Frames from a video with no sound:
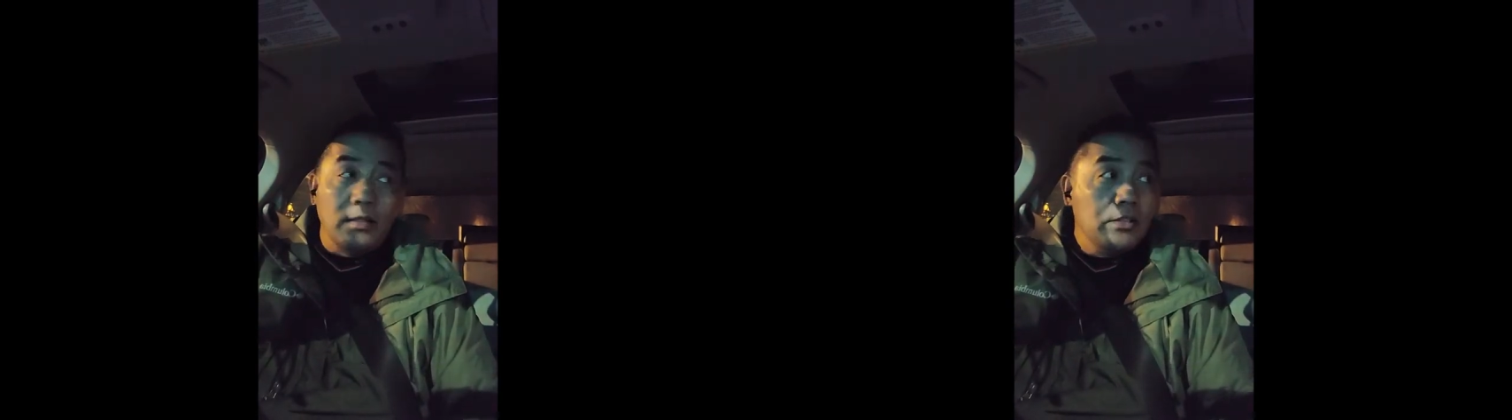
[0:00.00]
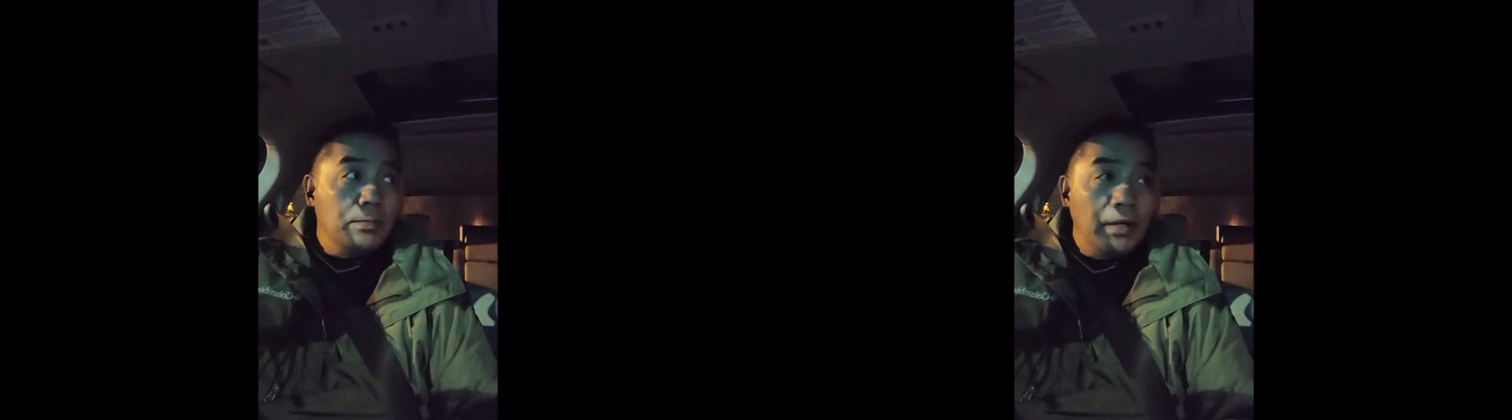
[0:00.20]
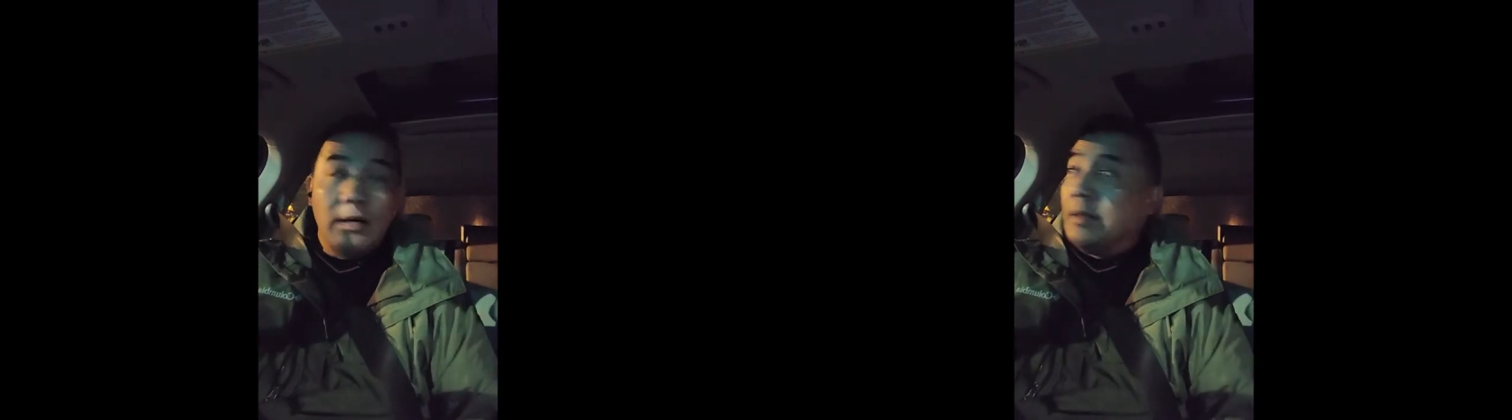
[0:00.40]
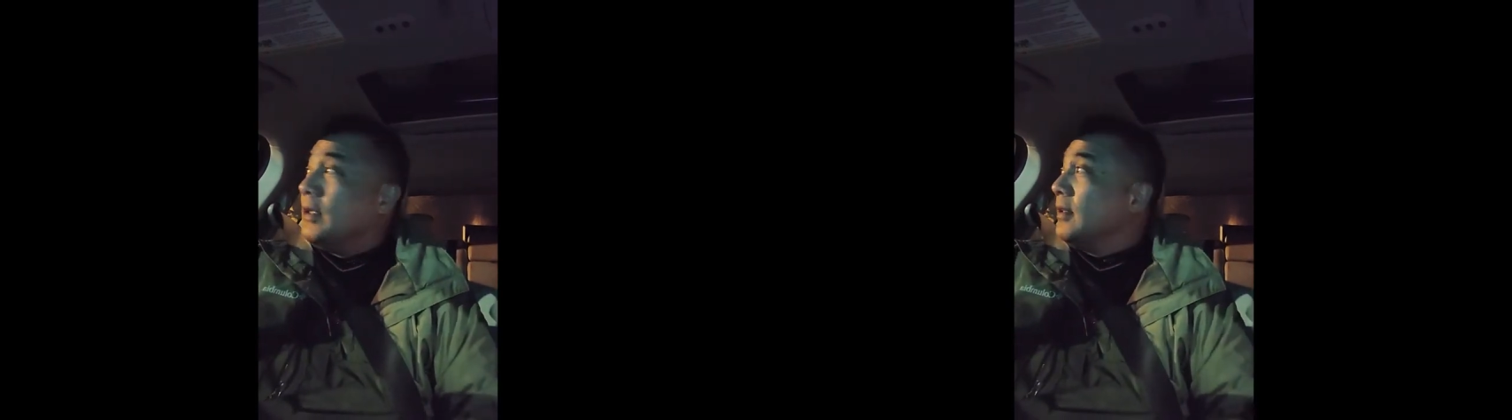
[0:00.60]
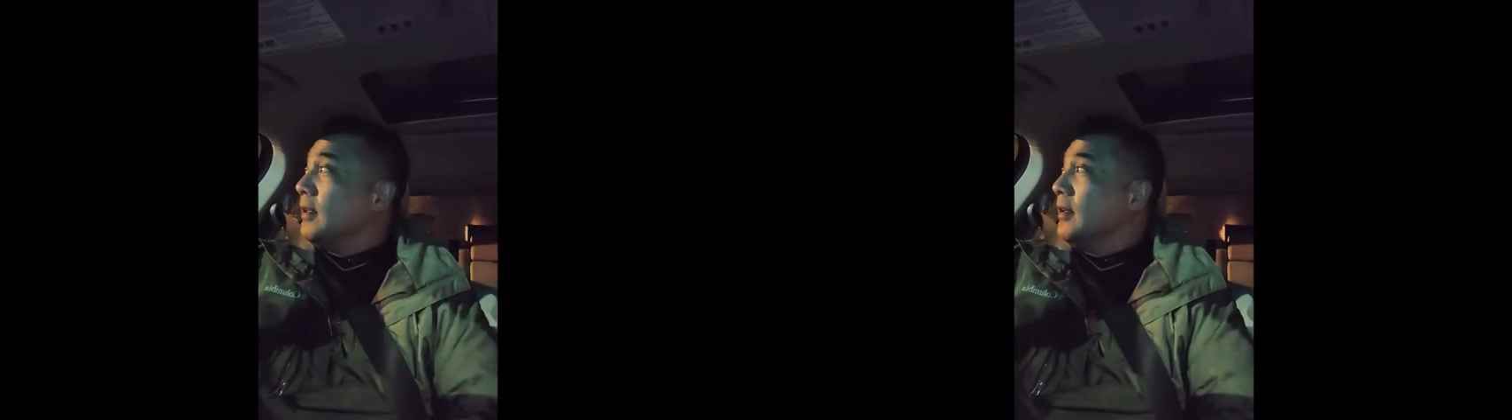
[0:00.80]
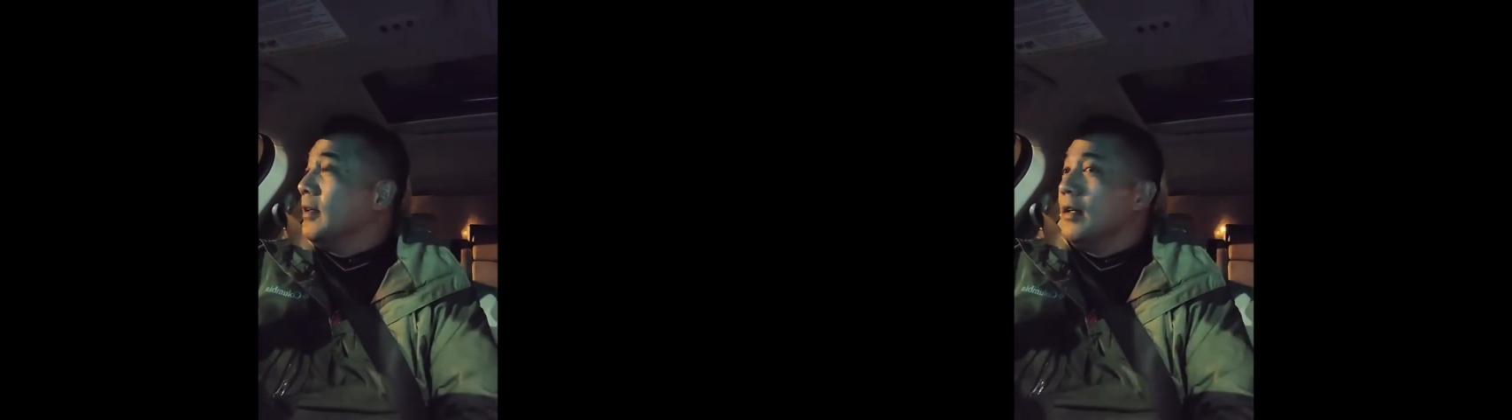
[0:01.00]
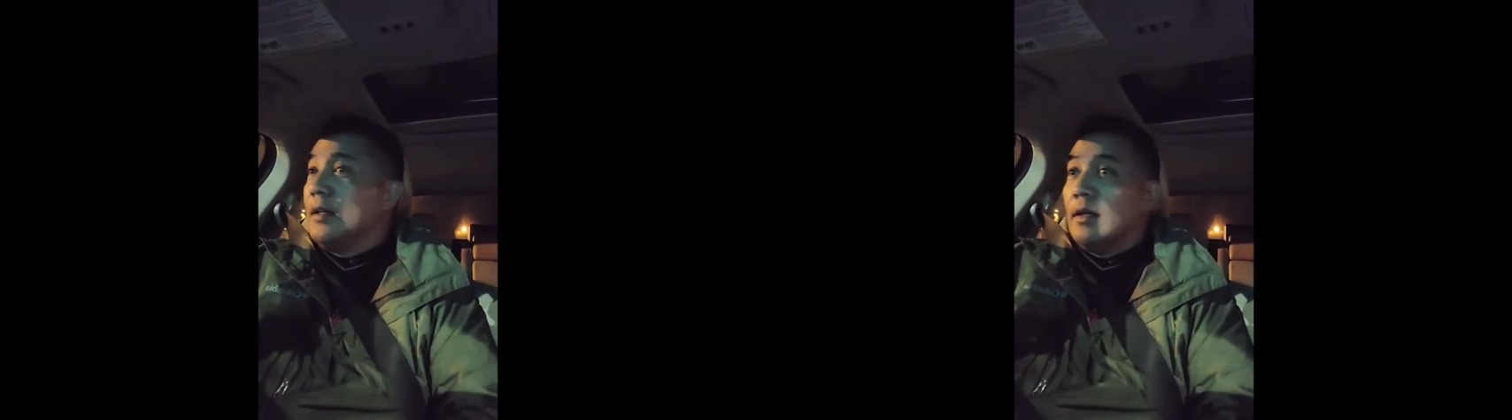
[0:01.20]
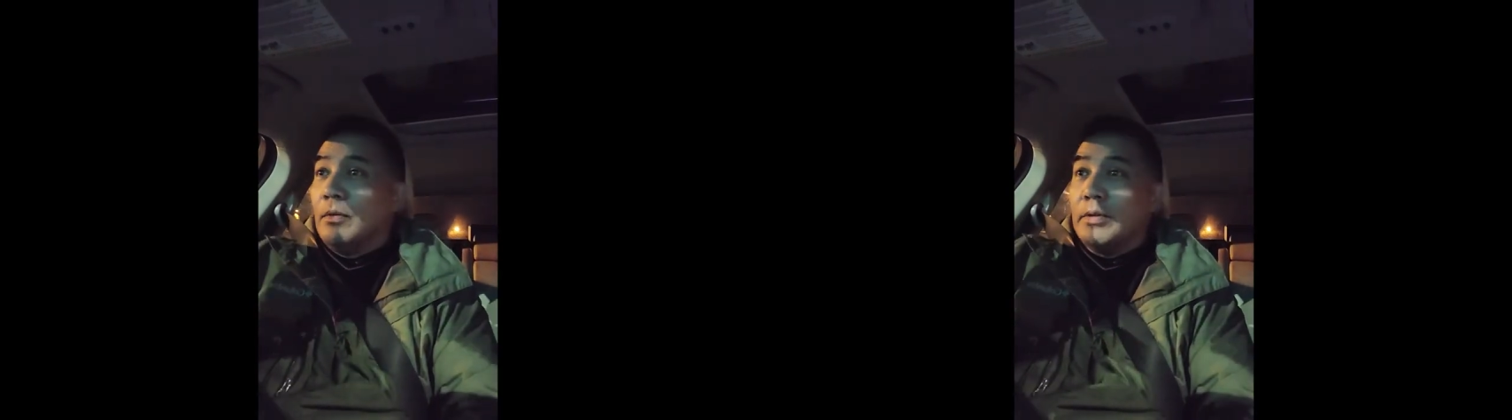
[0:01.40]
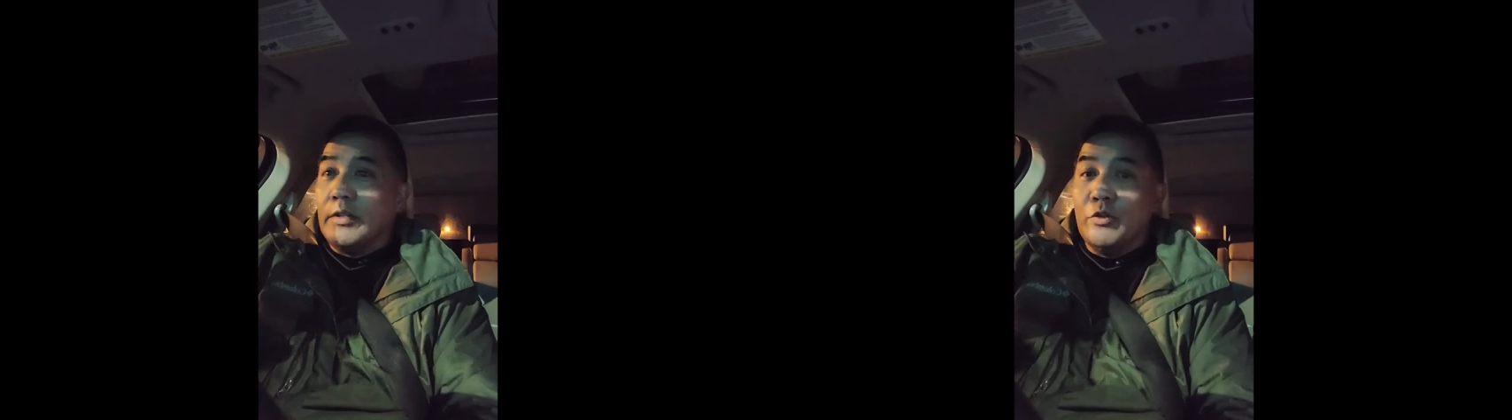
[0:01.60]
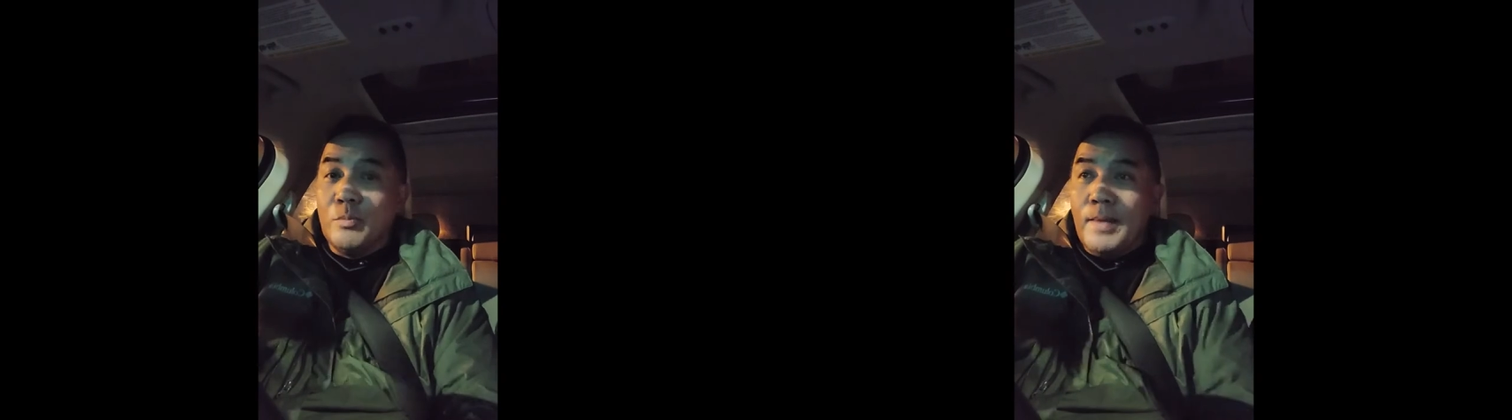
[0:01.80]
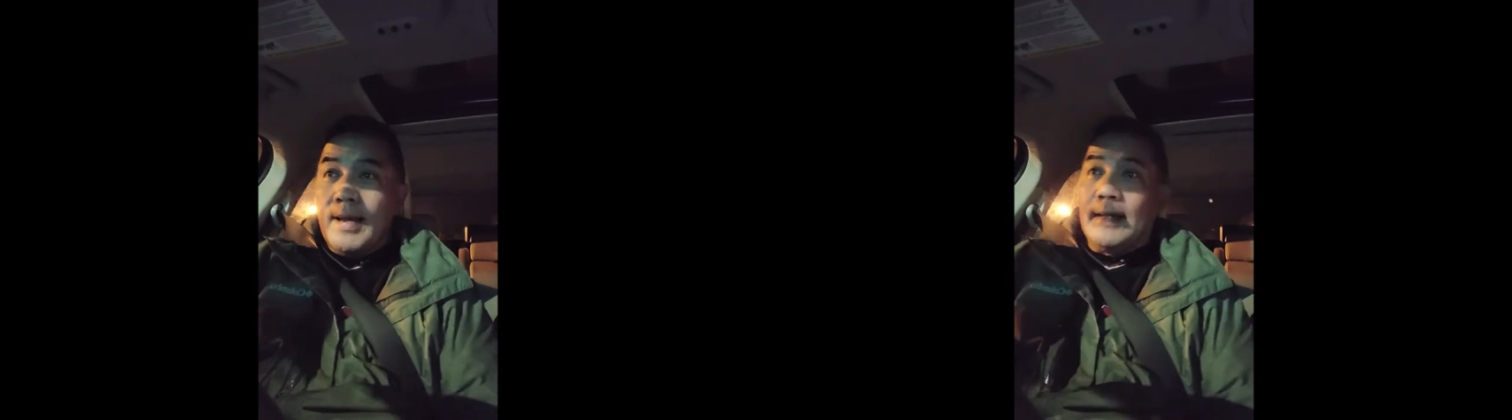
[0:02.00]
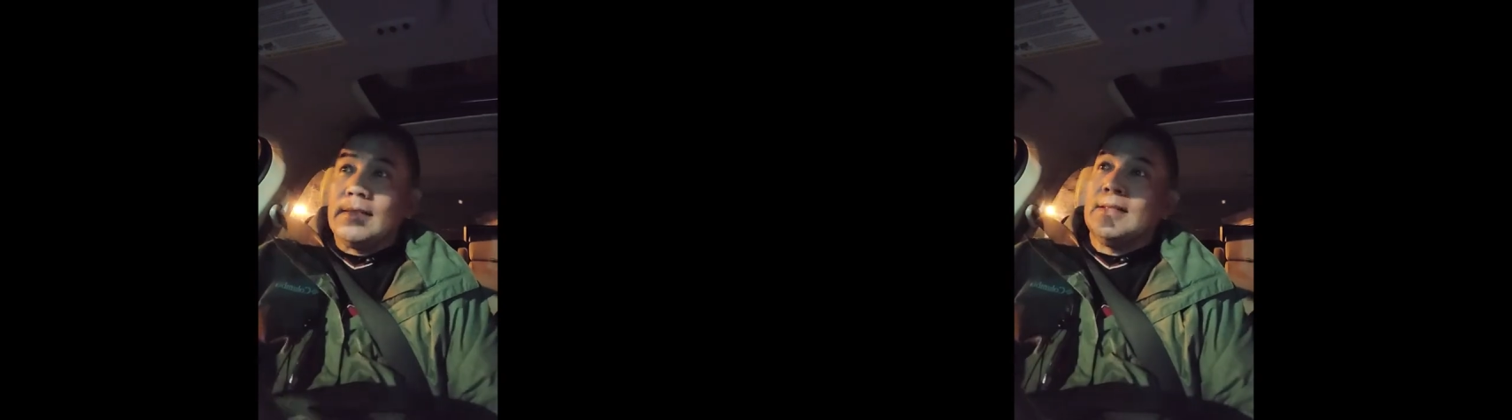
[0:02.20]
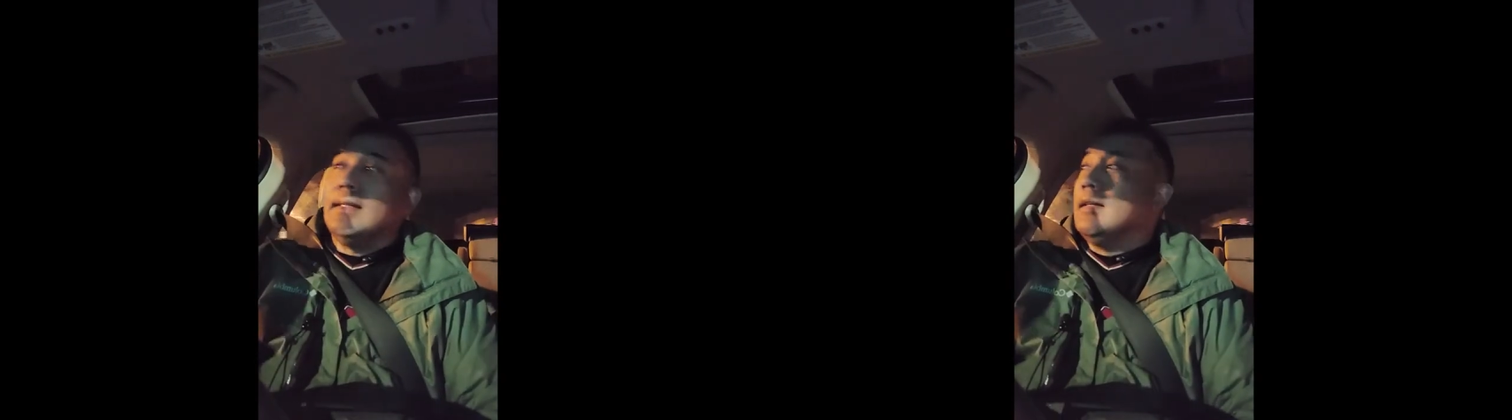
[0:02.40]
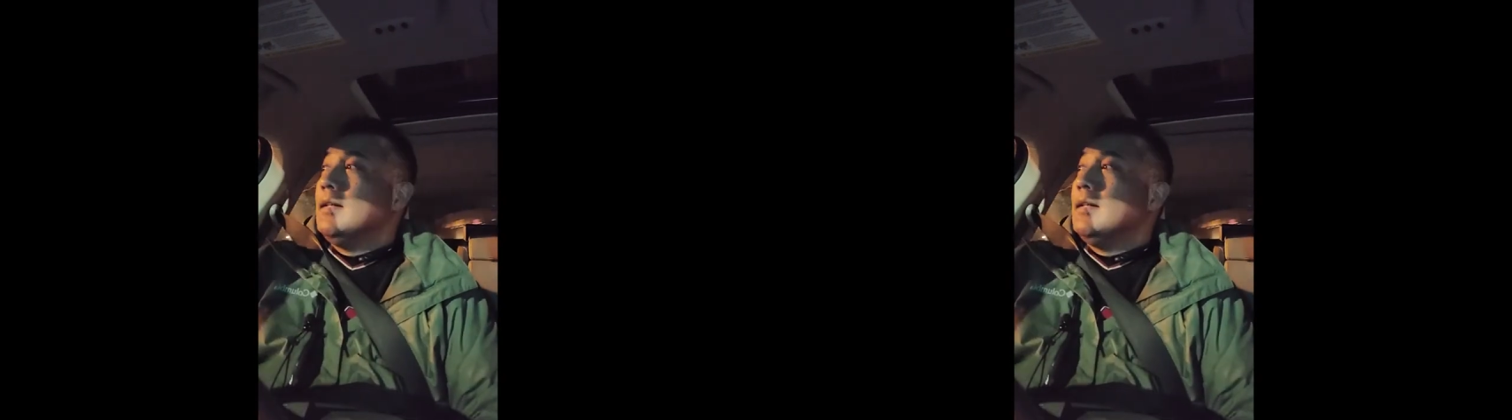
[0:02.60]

experiment with the new mass